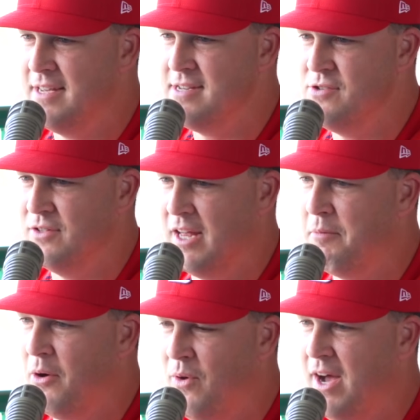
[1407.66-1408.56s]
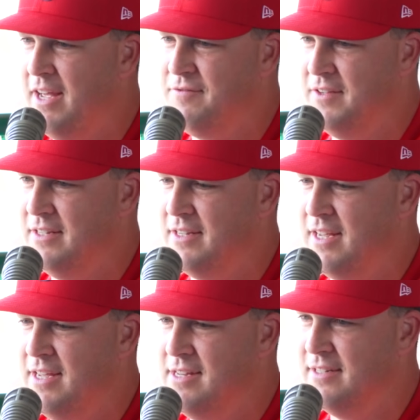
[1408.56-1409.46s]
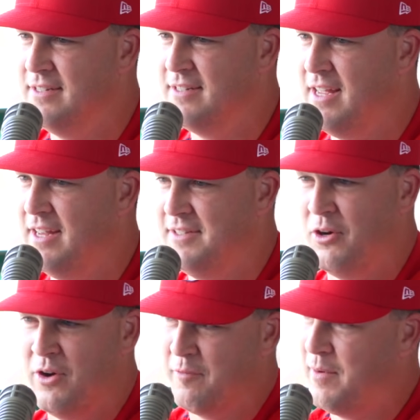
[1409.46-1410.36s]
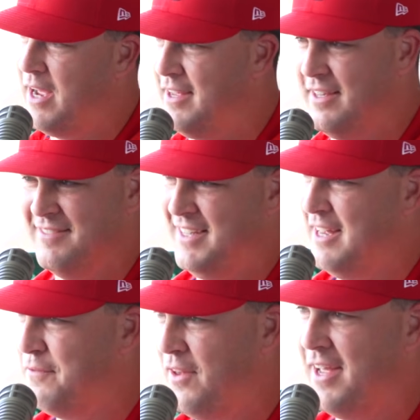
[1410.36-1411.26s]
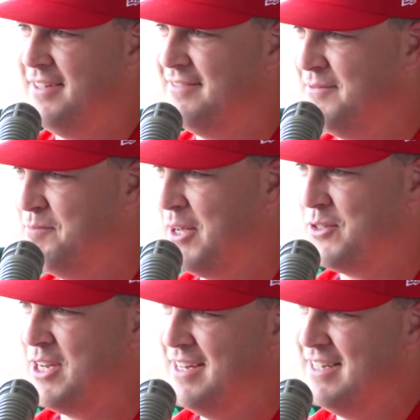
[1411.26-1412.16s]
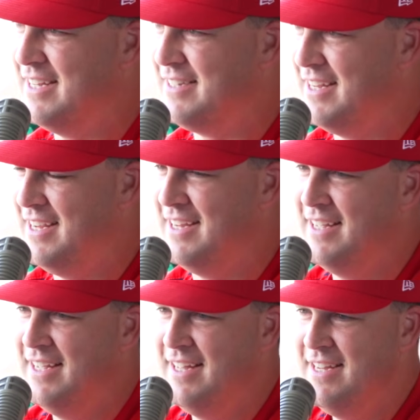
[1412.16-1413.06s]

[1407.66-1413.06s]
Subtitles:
who's now my wife and told everybody, get a flight. I'll see you in D.C.